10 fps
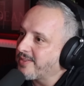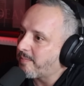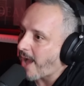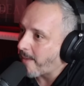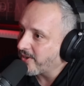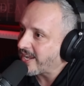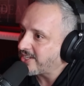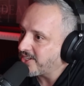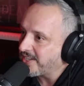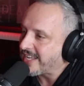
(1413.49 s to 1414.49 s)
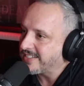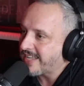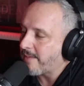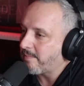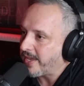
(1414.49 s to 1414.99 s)
the population gets
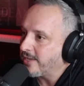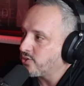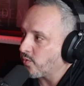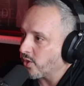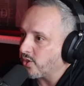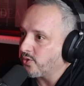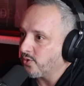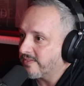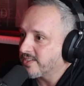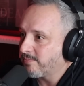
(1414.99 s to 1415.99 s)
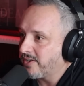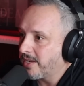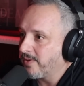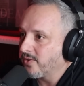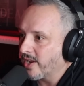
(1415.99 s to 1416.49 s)
that big to where you do have to split
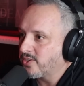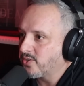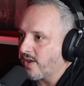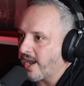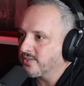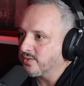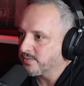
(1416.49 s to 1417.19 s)
up and create two high schools,